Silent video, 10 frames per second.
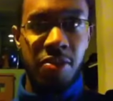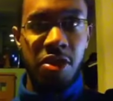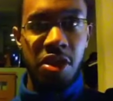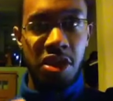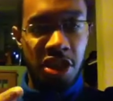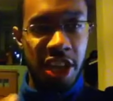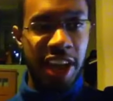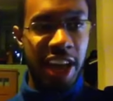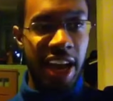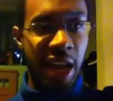
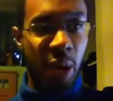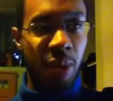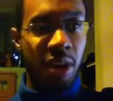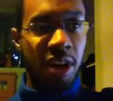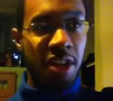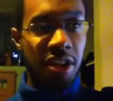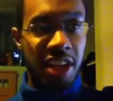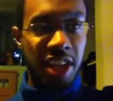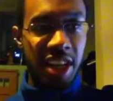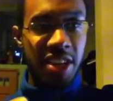check out
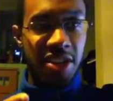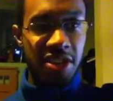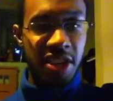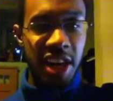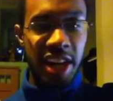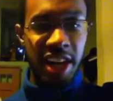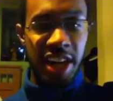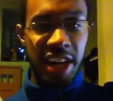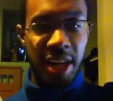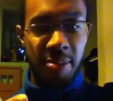the
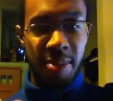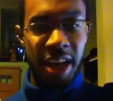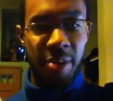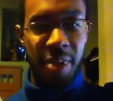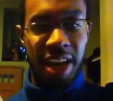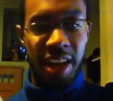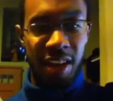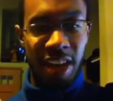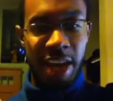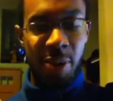Sonic and Mega Man
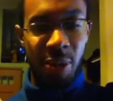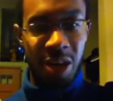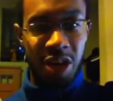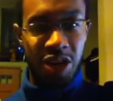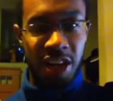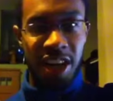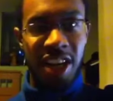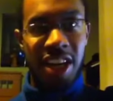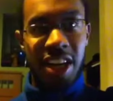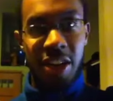collaboration.
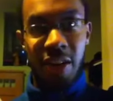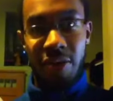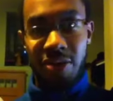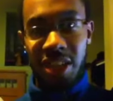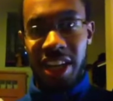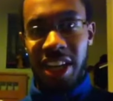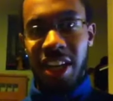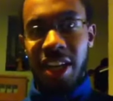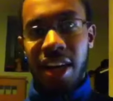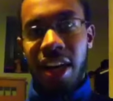You know what I'm saying?
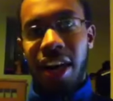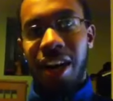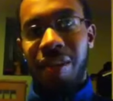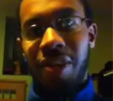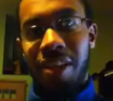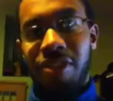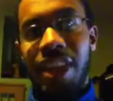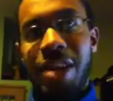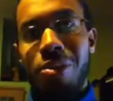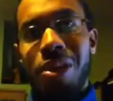Um, if
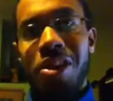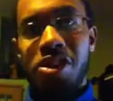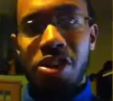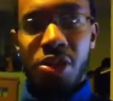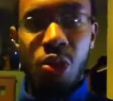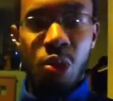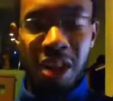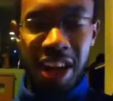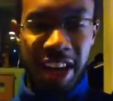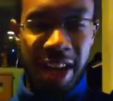they were to do
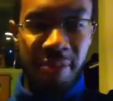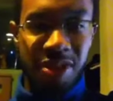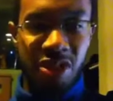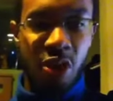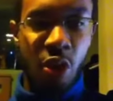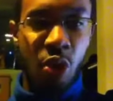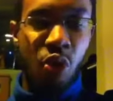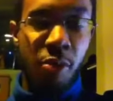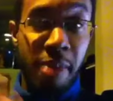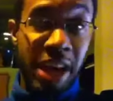an episode
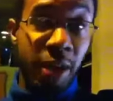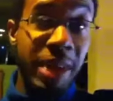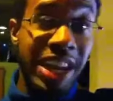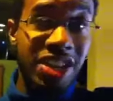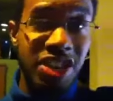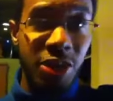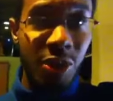where Mega Man showed